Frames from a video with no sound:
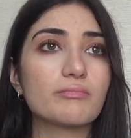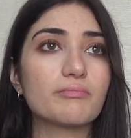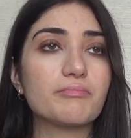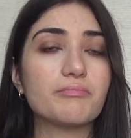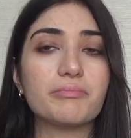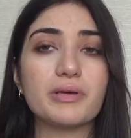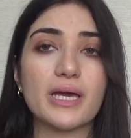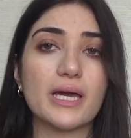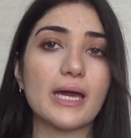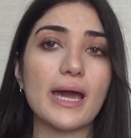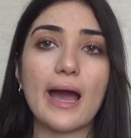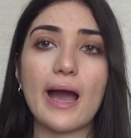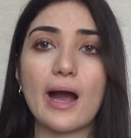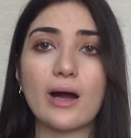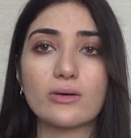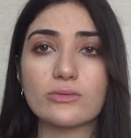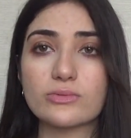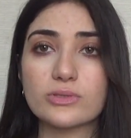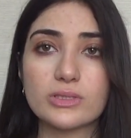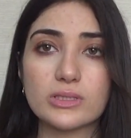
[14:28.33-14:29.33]
big
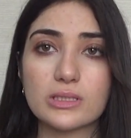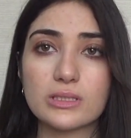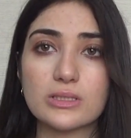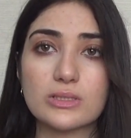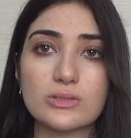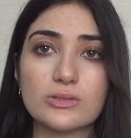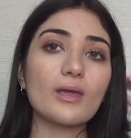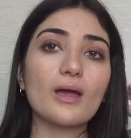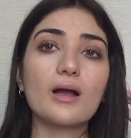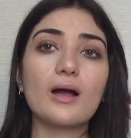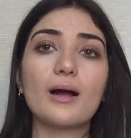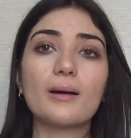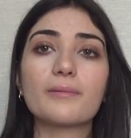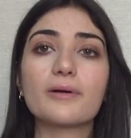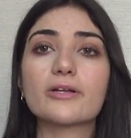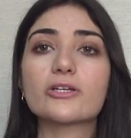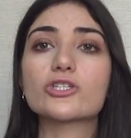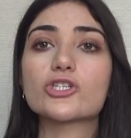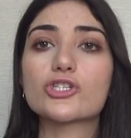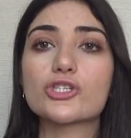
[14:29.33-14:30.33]
houses. I'm
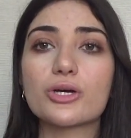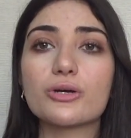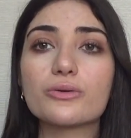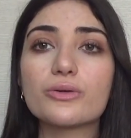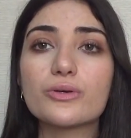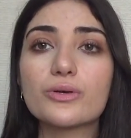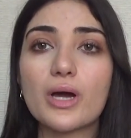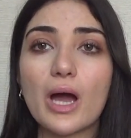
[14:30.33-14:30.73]
gonna show you